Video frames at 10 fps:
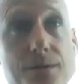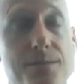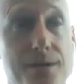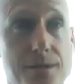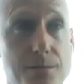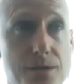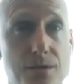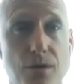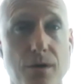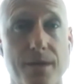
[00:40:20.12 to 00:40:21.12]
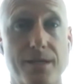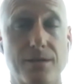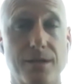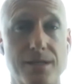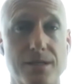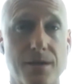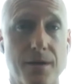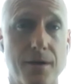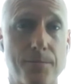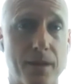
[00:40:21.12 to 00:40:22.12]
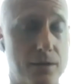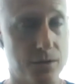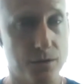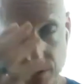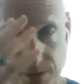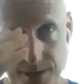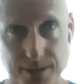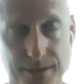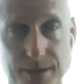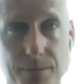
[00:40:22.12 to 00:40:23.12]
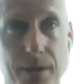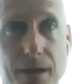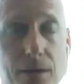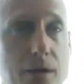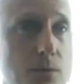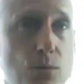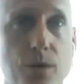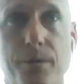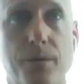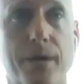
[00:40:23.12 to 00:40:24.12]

spend so much time there. So let's, you know, consciously think about, like, what do we want